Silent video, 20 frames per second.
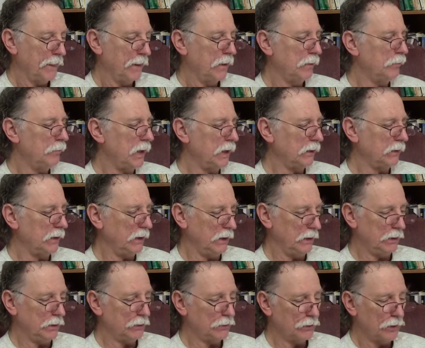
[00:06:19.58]
Among
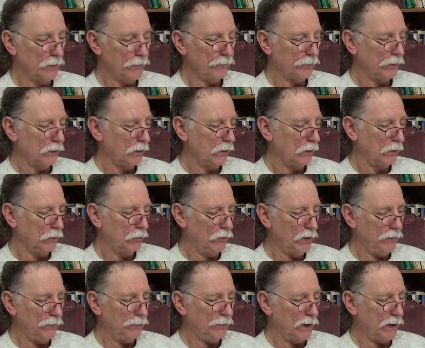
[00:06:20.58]
these,
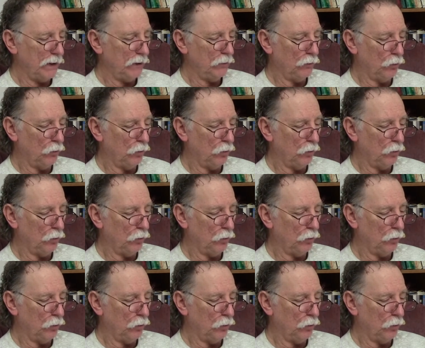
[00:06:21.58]
we find